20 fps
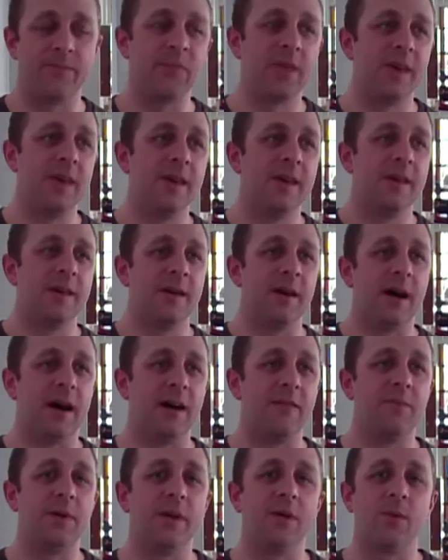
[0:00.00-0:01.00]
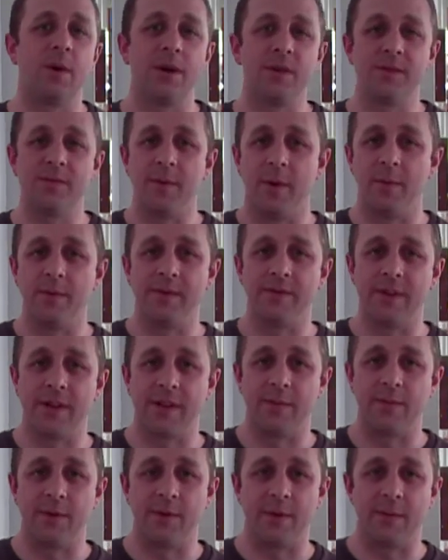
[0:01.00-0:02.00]
Right? I've been a Windows Mobile
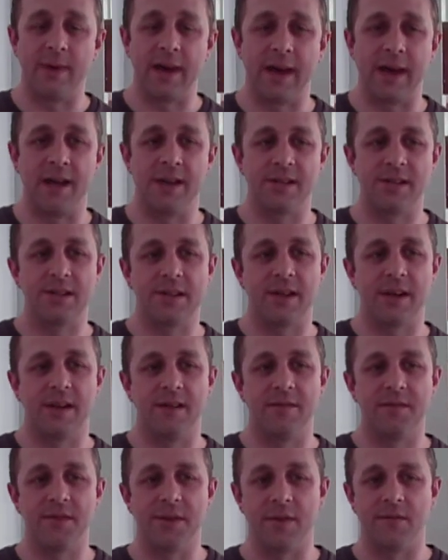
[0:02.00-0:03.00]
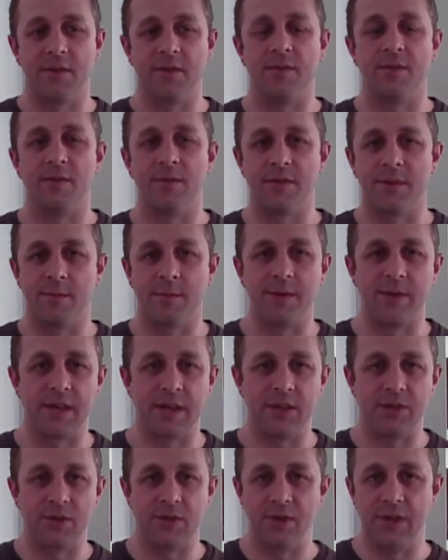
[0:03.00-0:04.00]
developer in the past. I've suffered through some of the
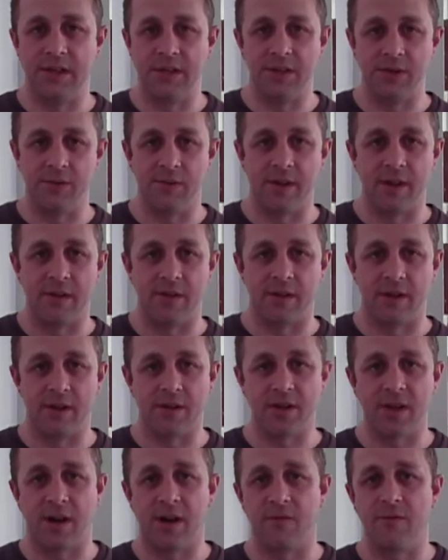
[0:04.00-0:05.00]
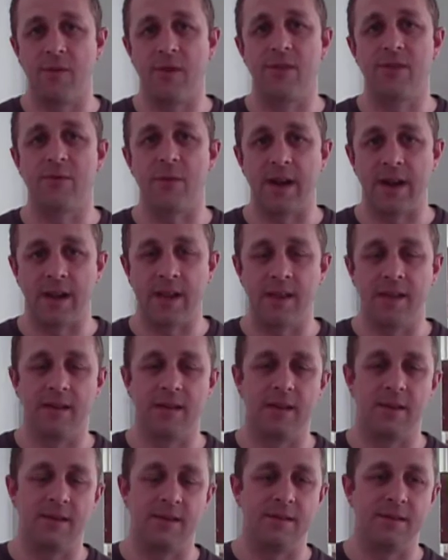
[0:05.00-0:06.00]
things you need to do there that are tough with
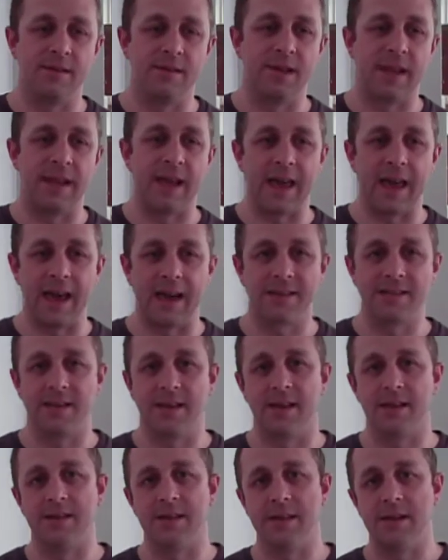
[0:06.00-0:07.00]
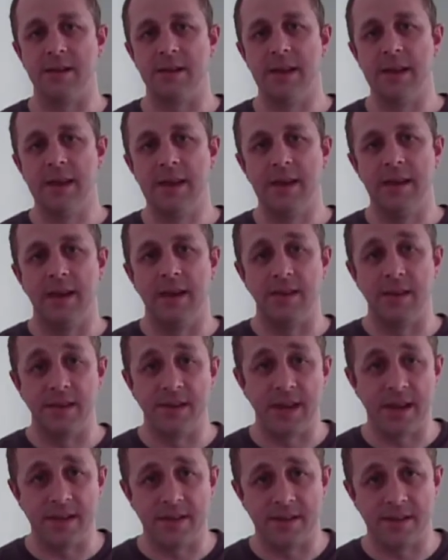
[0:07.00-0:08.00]
threading and data access and the
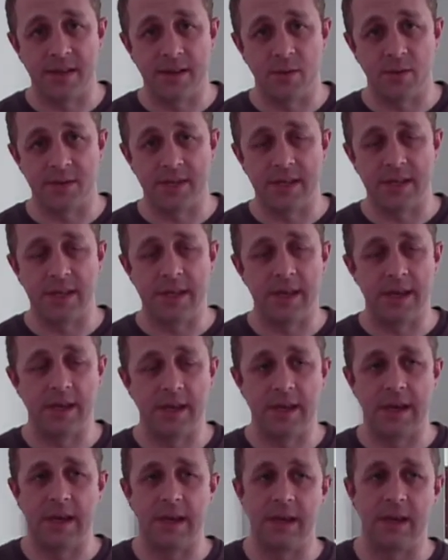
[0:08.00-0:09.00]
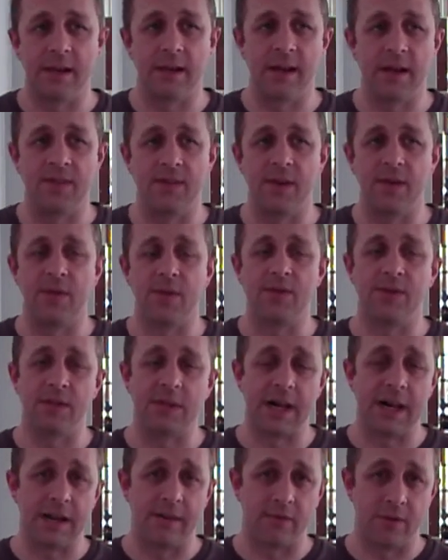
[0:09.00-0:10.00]
data SQL CE, and I think there's a
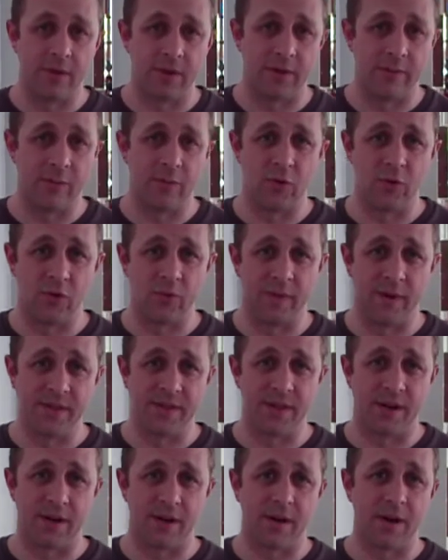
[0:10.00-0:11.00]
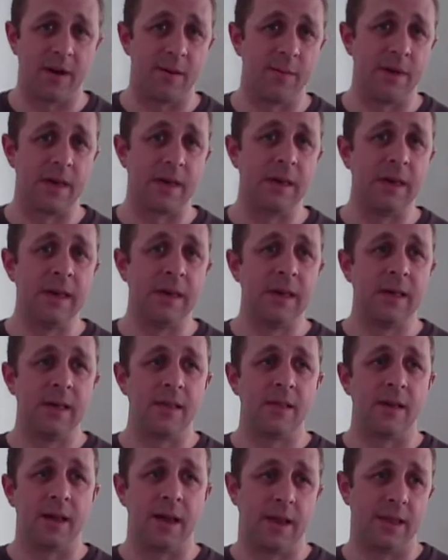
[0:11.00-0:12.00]
lot of good improvements that are coming
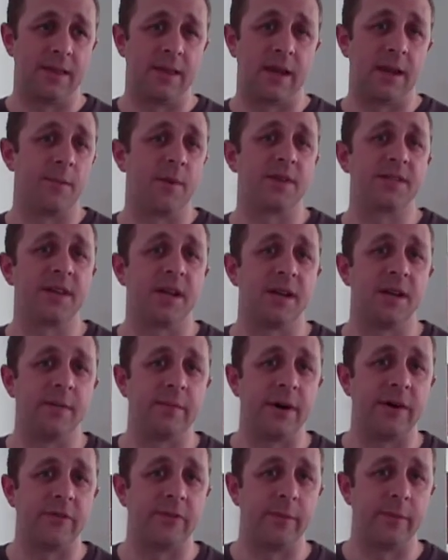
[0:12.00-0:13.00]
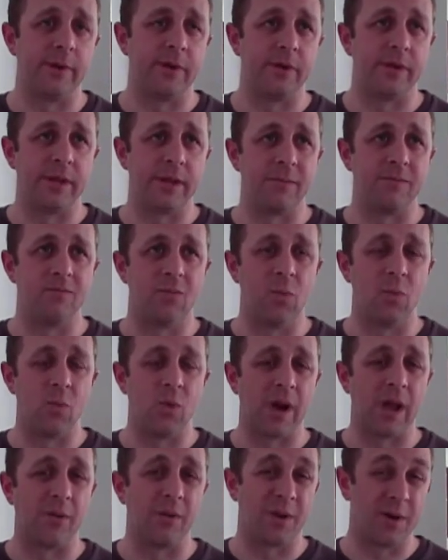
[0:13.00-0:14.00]
that I'm excited about for building
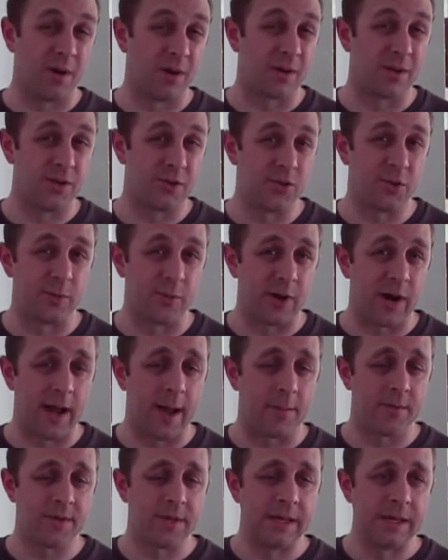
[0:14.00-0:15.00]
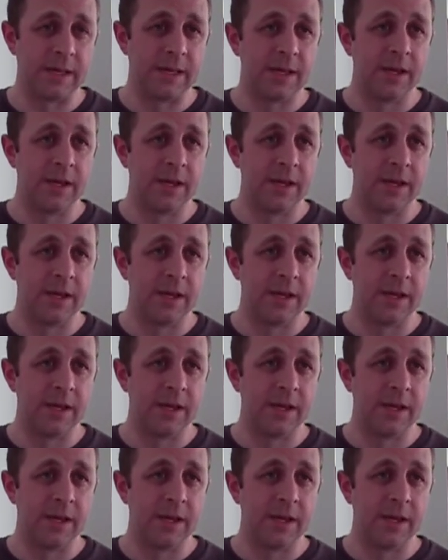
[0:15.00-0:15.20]
what I would call consumer apps.